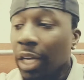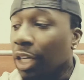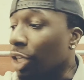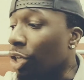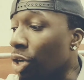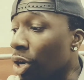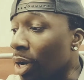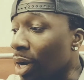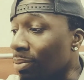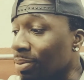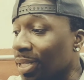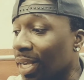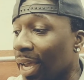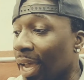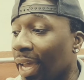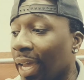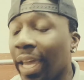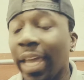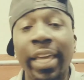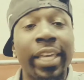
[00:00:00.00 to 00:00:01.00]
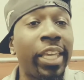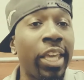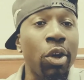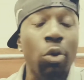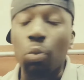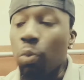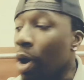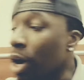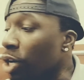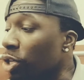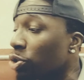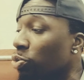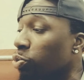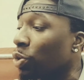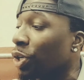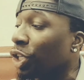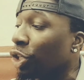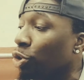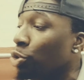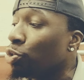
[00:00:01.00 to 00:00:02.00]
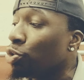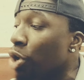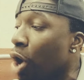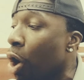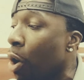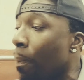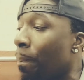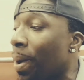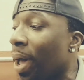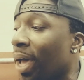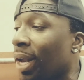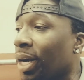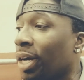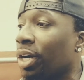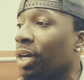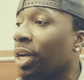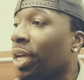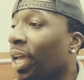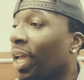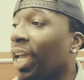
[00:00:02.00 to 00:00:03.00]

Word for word: You know what I'm saying? It get worse when you know better